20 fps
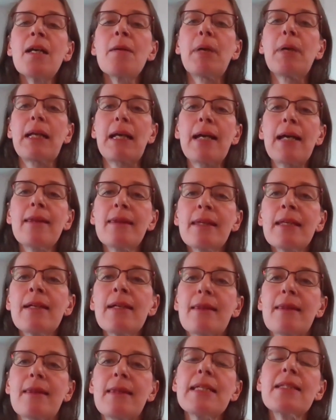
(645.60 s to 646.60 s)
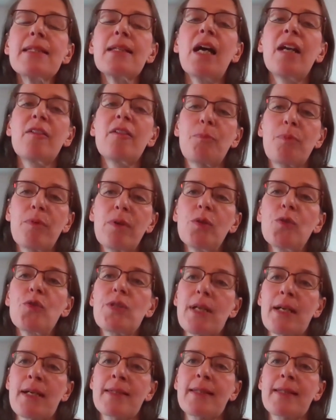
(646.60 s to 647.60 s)
But I think these kind of
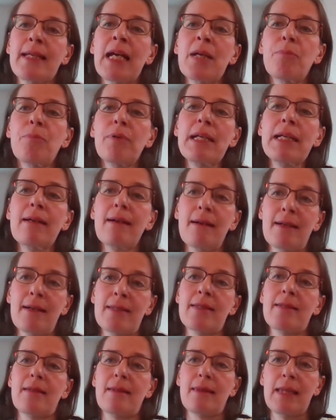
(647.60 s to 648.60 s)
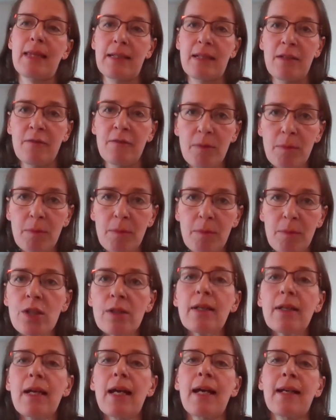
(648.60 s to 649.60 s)
projects can bring us that
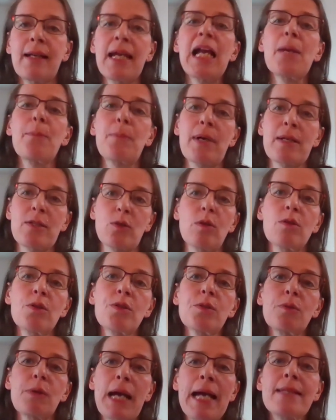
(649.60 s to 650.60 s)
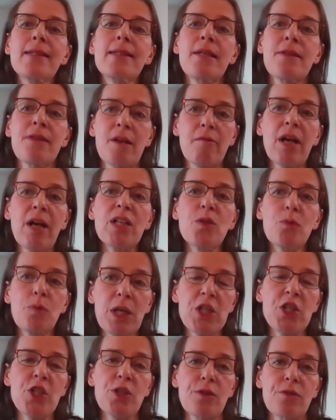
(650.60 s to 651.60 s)
information and help us also asking the right
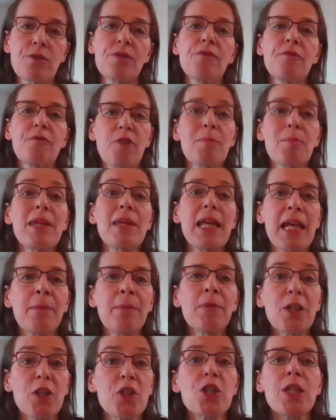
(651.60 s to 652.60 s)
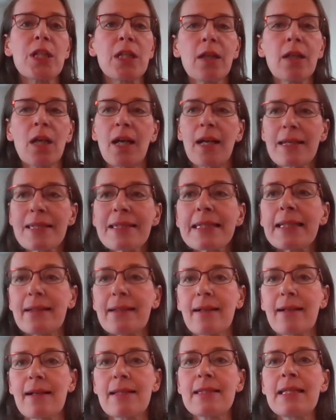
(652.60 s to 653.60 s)
questions from the MEG
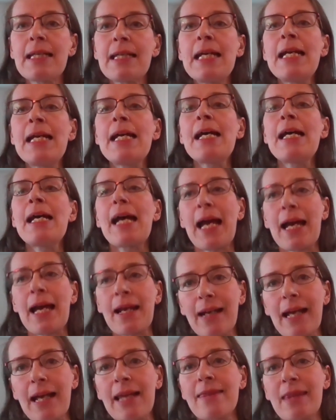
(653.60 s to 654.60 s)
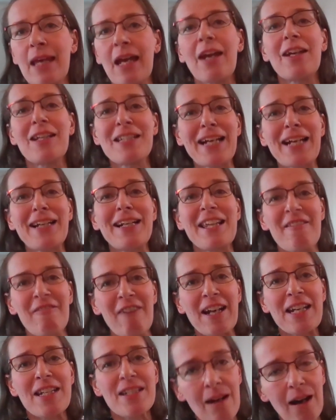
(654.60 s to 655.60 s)
signals and at exactly the
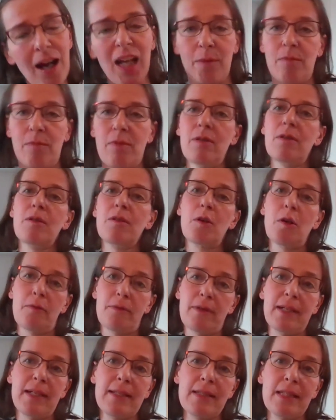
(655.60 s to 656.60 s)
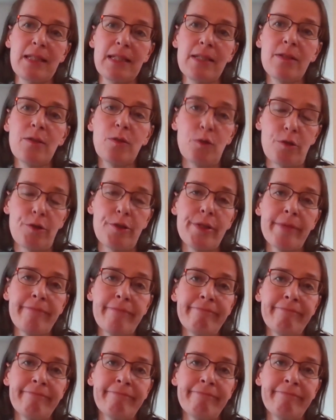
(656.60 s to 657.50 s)
right time of the disease course.